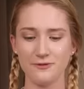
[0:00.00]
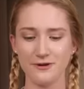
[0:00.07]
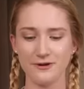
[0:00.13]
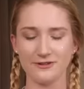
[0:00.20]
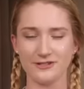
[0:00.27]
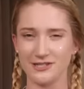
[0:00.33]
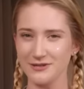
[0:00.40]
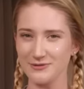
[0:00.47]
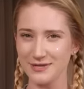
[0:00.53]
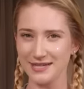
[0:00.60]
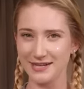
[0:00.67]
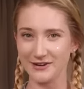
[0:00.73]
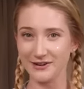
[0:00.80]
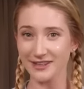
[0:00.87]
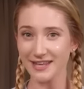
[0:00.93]
Whoa, do you
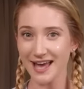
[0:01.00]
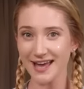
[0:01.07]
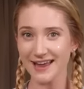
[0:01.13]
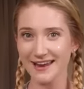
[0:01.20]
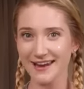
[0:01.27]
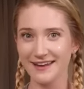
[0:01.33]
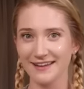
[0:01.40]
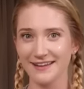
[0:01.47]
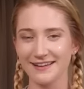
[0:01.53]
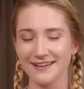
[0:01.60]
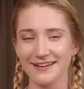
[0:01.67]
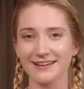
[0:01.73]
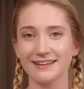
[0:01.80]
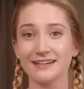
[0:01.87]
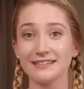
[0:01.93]
hear that?
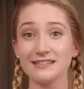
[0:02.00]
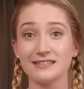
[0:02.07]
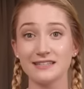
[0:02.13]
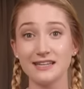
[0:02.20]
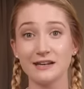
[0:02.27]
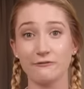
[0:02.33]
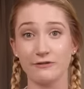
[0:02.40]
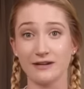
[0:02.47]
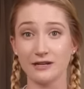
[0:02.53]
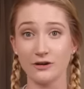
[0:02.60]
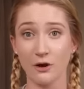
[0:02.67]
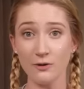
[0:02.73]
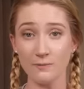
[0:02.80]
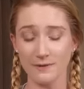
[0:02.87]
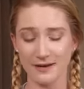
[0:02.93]
Let's see if we can
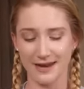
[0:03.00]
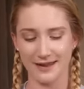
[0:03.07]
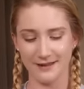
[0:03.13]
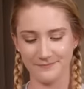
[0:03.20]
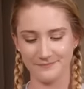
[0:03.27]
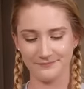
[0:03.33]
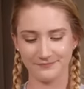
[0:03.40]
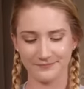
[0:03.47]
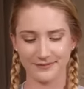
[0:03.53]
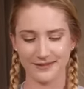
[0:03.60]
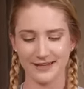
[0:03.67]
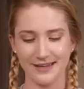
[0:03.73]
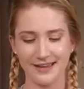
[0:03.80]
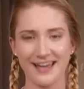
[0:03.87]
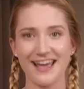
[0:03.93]
open it.
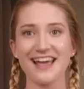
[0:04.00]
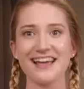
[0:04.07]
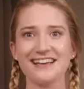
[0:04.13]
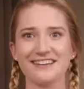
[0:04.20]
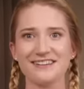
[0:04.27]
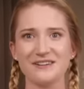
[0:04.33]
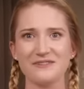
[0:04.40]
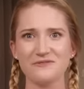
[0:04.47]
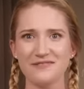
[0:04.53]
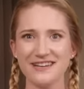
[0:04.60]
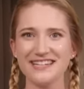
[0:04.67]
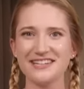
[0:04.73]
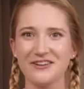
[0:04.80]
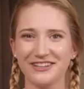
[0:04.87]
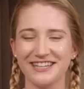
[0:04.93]
Hey, we
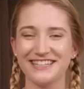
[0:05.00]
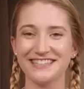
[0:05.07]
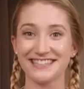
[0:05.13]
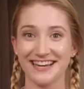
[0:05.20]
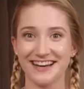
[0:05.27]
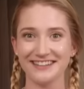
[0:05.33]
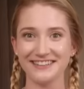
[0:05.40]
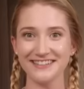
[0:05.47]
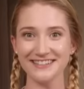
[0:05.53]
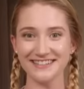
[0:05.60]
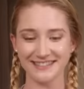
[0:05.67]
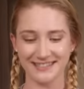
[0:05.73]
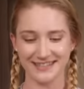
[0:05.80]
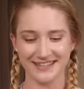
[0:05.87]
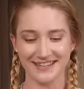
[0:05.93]
know these
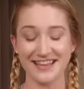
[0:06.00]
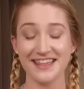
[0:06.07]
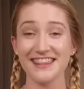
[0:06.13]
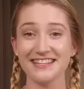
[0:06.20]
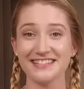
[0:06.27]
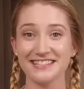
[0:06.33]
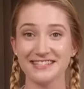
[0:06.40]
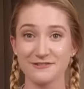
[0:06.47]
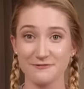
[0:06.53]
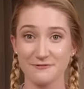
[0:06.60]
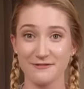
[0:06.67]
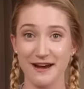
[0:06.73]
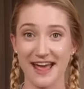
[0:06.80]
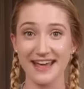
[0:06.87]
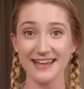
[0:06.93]
colors. This is
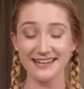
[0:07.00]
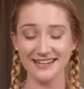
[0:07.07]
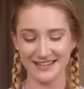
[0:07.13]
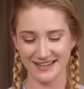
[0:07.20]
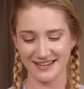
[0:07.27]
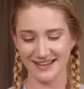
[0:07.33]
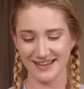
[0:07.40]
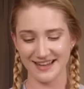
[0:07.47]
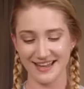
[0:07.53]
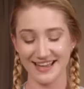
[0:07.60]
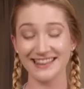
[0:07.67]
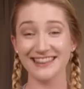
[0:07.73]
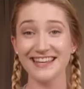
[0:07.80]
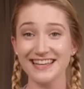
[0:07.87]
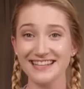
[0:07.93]
red,
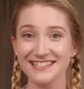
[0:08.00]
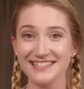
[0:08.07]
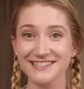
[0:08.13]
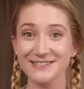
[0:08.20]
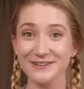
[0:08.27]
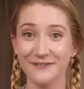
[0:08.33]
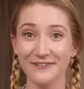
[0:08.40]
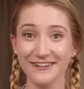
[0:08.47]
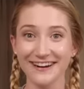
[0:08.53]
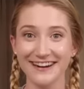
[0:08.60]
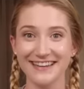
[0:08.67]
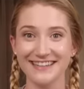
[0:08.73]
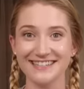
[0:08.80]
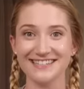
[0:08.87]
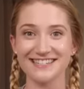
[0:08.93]
and this is
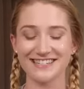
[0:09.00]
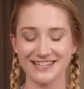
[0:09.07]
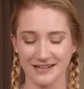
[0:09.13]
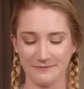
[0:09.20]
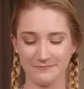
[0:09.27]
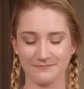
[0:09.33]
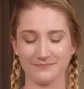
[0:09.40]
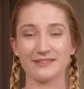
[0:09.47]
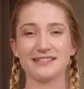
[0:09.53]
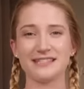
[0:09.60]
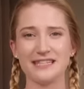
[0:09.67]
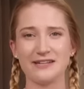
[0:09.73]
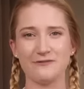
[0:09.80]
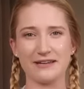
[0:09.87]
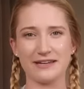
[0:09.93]
orange. Let's
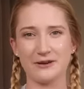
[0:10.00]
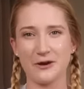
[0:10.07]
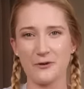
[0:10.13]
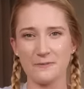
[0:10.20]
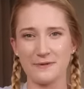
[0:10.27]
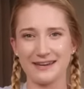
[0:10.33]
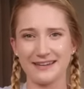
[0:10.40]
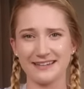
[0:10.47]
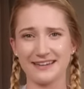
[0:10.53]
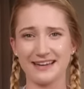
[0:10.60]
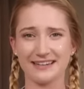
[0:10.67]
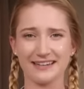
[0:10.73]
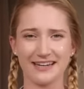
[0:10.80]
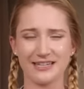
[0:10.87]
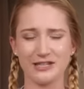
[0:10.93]
see if we can open it.
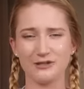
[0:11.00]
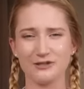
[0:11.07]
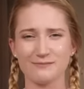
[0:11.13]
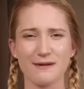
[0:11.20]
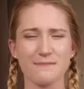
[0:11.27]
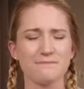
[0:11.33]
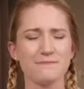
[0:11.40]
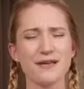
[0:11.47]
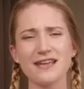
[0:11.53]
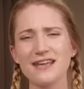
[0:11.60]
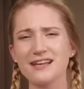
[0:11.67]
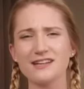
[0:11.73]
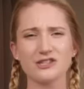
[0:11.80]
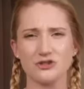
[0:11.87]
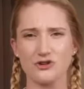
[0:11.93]
Gotta use my
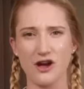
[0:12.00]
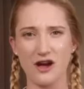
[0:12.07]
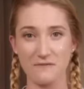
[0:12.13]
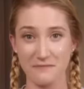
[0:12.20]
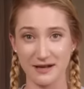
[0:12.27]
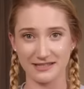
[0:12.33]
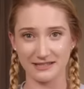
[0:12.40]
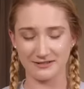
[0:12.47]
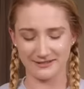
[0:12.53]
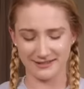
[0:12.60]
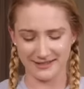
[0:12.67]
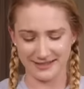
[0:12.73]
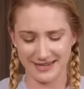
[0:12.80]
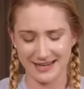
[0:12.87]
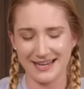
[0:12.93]
big, strong
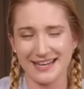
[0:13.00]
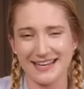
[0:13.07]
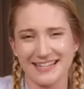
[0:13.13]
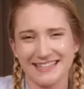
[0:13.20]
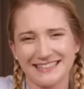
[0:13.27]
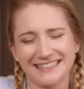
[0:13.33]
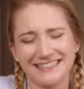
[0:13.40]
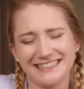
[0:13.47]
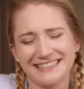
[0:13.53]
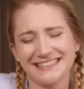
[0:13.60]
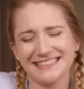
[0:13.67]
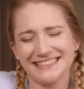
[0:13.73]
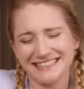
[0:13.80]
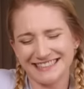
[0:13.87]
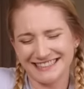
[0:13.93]
muscles. Uh,